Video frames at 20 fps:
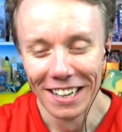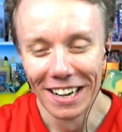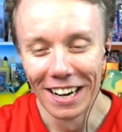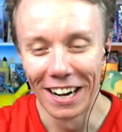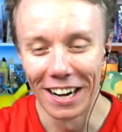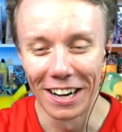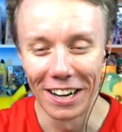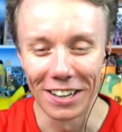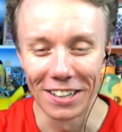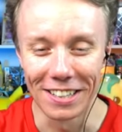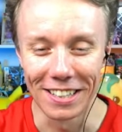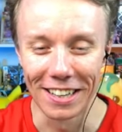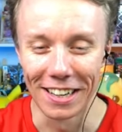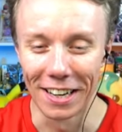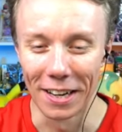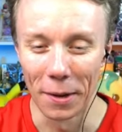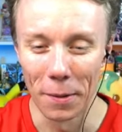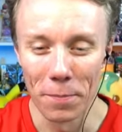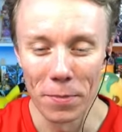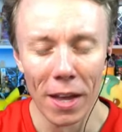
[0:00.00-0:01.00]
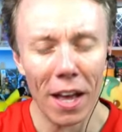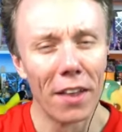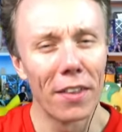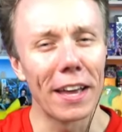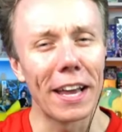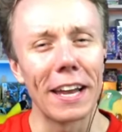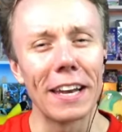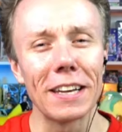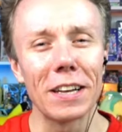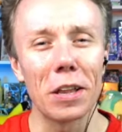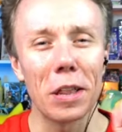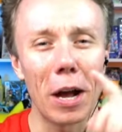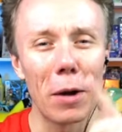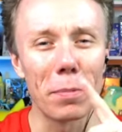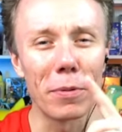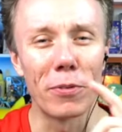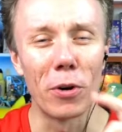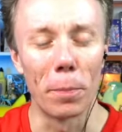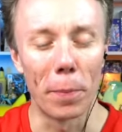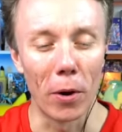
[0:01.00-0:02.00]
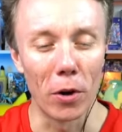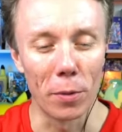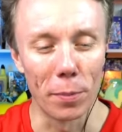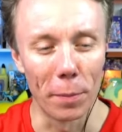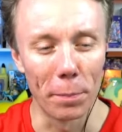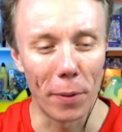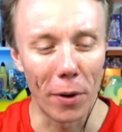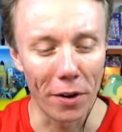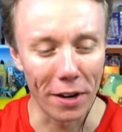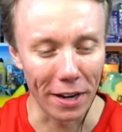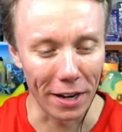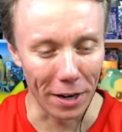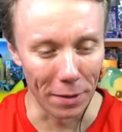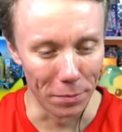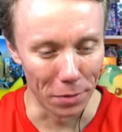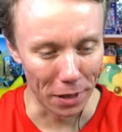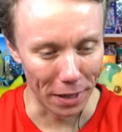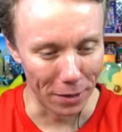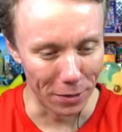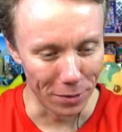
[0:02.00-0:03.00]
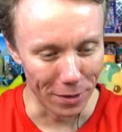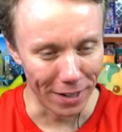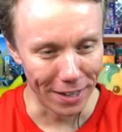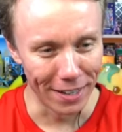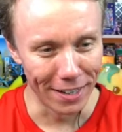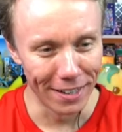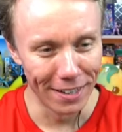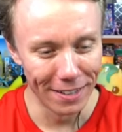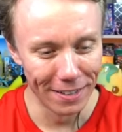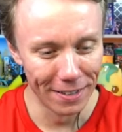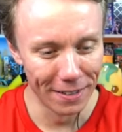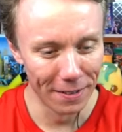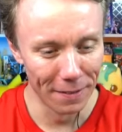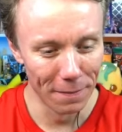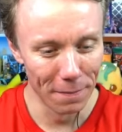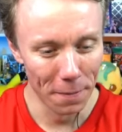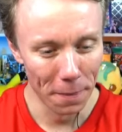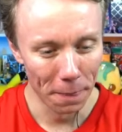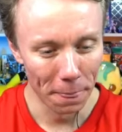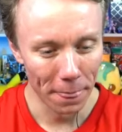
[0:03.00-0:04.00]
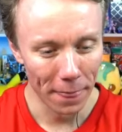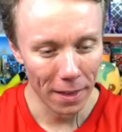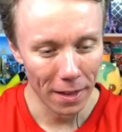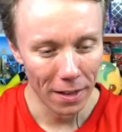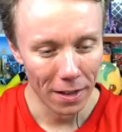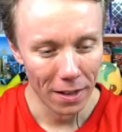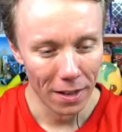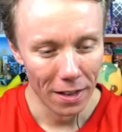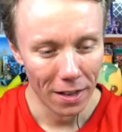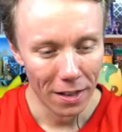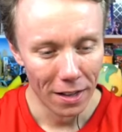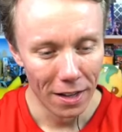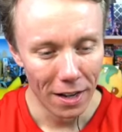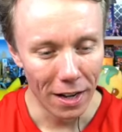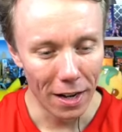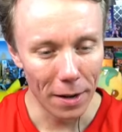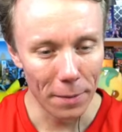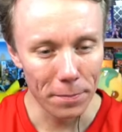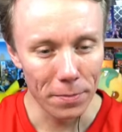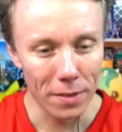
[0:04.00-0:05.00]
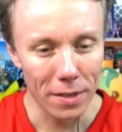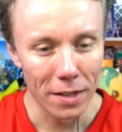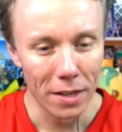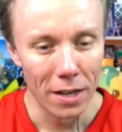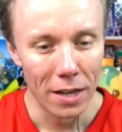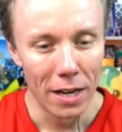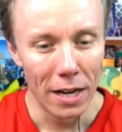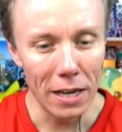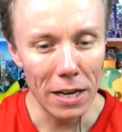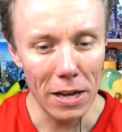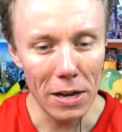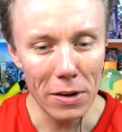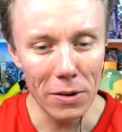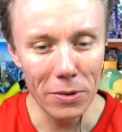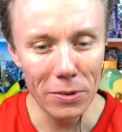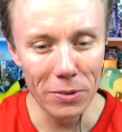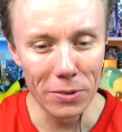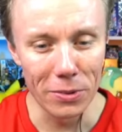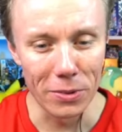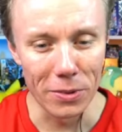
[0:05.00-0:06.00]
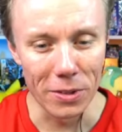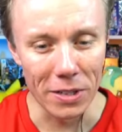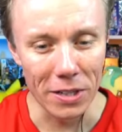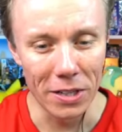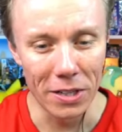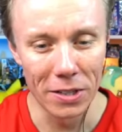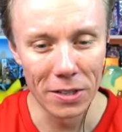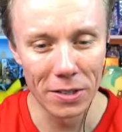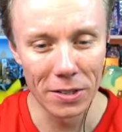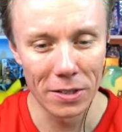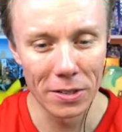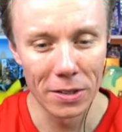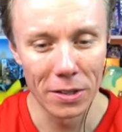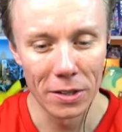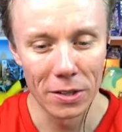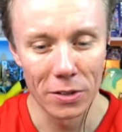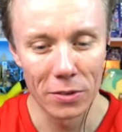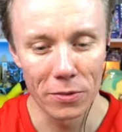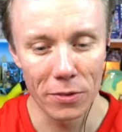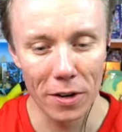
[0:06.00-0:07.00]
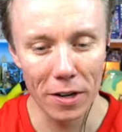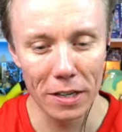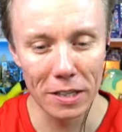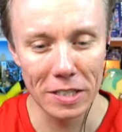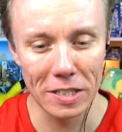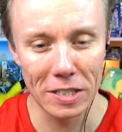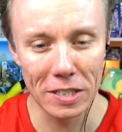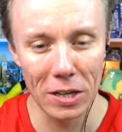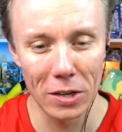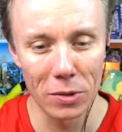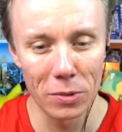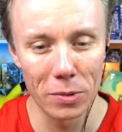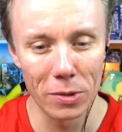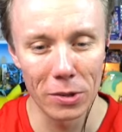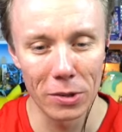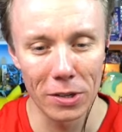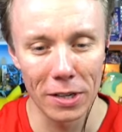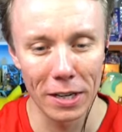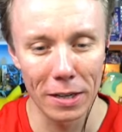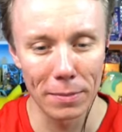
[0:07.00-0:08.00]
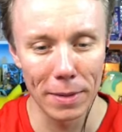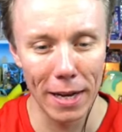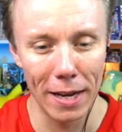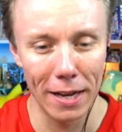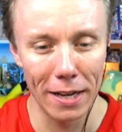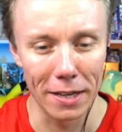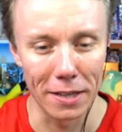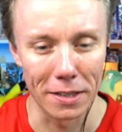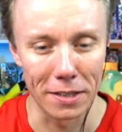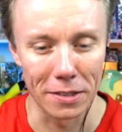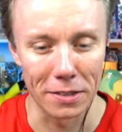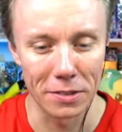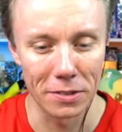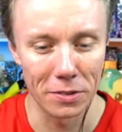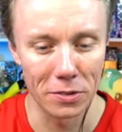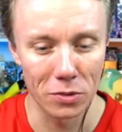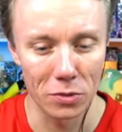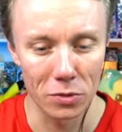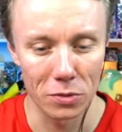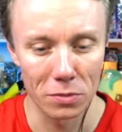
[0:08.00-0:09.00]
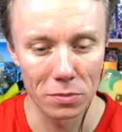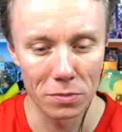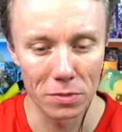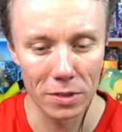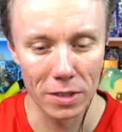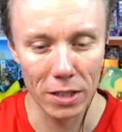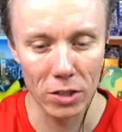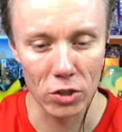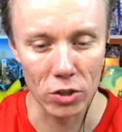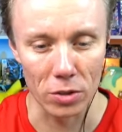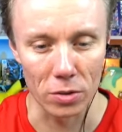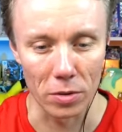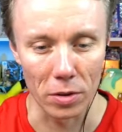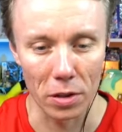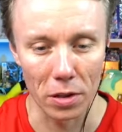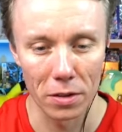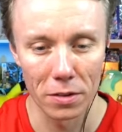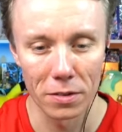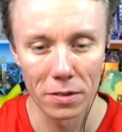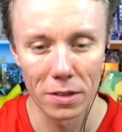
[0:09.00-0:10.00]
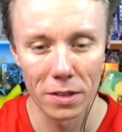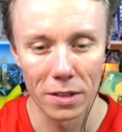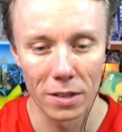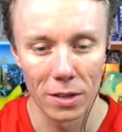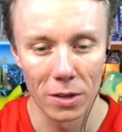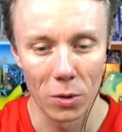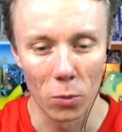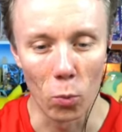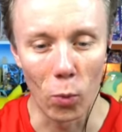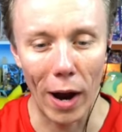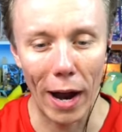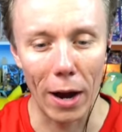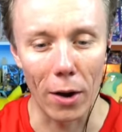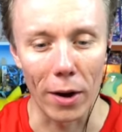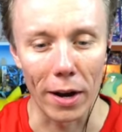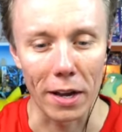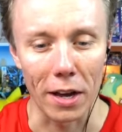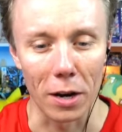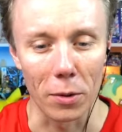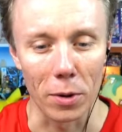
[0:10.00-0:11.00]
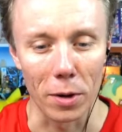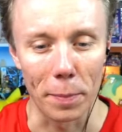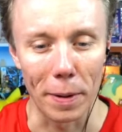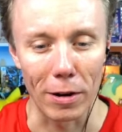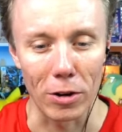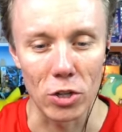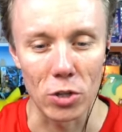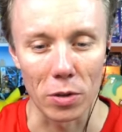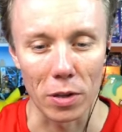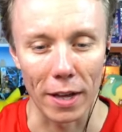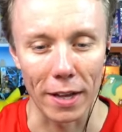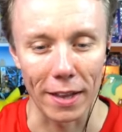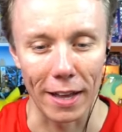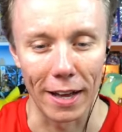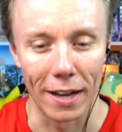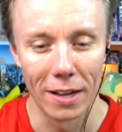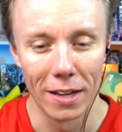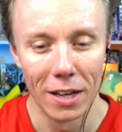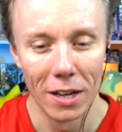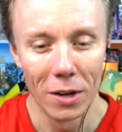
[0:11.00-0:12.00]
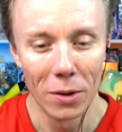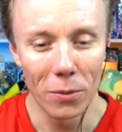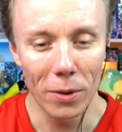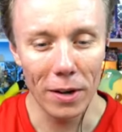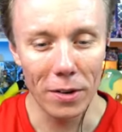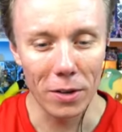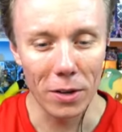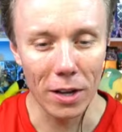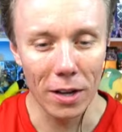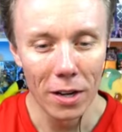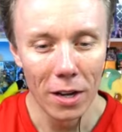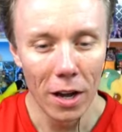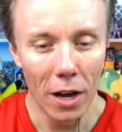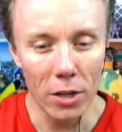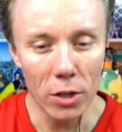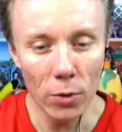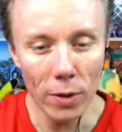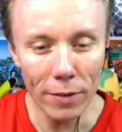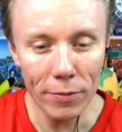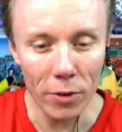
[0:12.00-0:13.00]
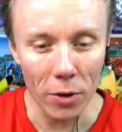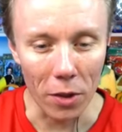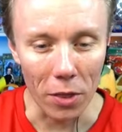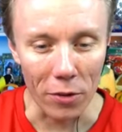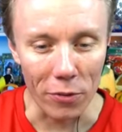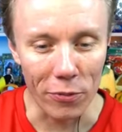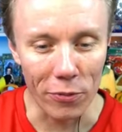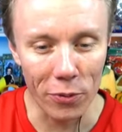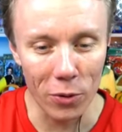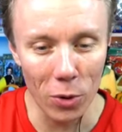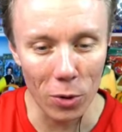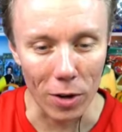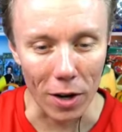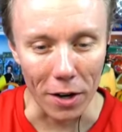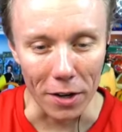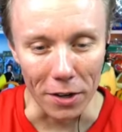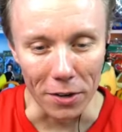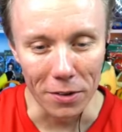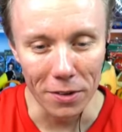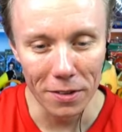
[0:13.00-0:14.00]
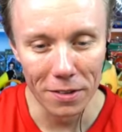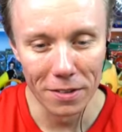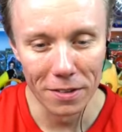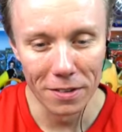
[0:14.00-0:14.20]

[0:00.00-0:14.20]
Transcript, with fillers: oh dear. They're getting this out before Pokemon Pocket comes out, right? Um, hello! Very slow walking man. Nice shoes. Wow, I kind of want a pair of shoes like that. Well, you're not even on the floor, are you?